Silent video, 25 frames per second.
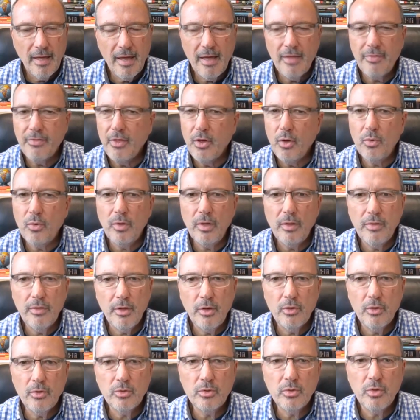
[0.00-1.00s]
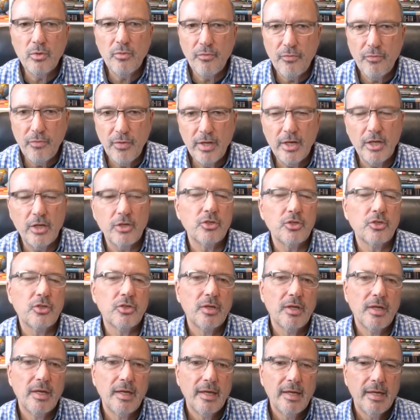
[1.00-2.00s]
And only those who
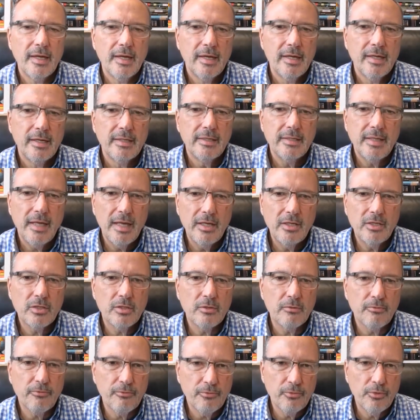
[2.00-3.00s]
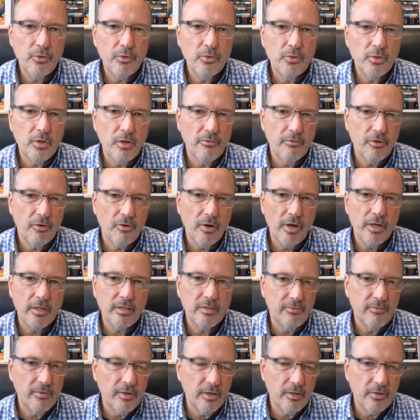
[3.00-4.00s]
finish taste the fruit of
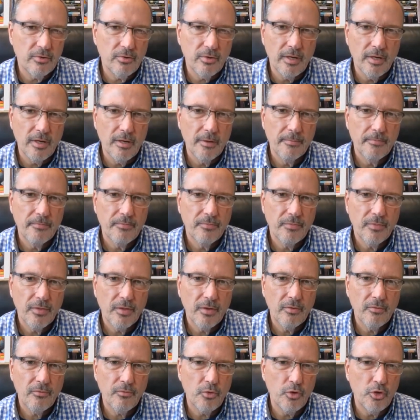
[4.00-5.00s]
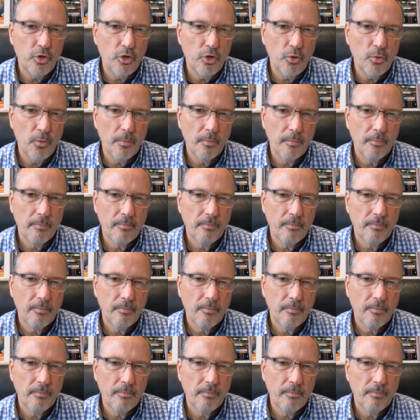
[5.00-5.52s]
Christ's victory for you.